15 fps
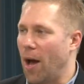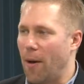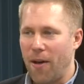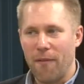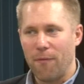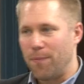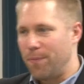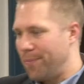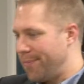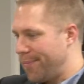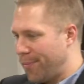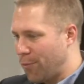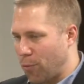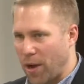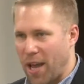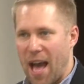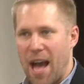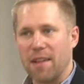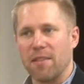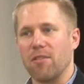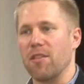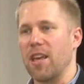have
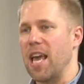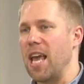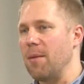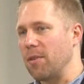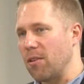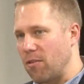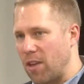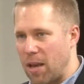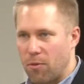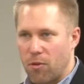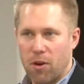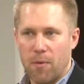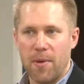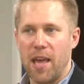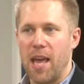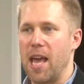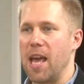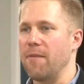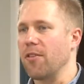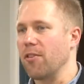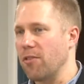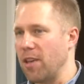react the same, the same sort of
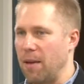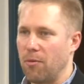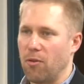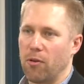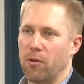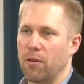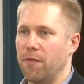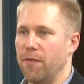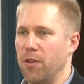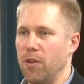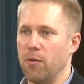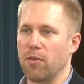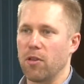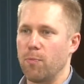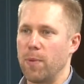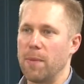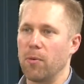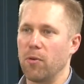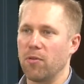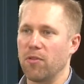behavior, same sort of views as people who